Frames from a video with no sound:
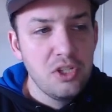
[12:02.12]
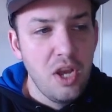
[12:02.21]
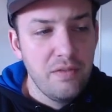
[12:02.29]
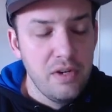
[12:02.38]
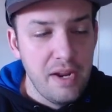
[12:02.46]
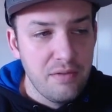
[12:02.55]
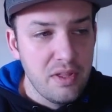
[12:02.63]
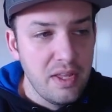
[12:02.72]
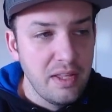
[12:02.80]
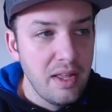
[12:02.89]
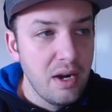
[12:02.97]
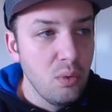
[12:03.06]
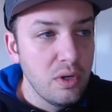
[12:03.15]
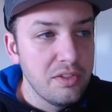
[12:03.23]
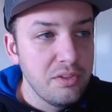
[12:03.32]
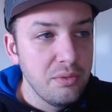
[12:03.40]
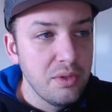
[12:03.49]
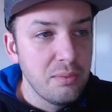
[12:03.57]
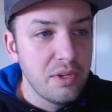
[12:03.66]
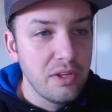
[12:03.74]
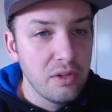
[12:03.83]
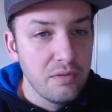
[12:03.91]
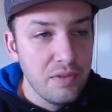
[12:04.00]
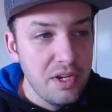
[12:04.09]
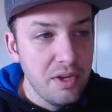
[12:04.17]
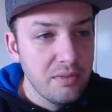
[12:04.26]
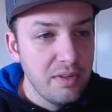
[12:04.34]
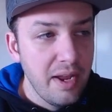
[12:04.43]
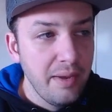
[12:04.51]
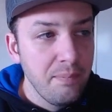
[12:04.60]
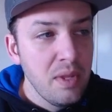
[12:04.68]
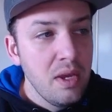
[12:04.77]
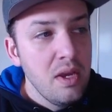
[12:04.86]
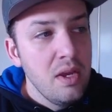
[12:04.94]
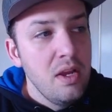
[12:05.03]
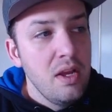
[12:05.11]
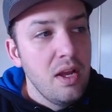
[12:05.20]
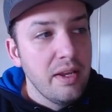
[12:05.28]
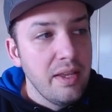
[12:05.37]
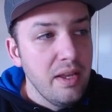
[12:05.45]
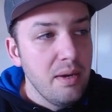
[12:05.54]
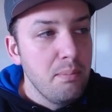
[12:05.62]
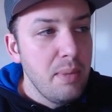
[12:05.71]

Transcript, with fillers: much covered everything that I wanted to in the particular video today. Again,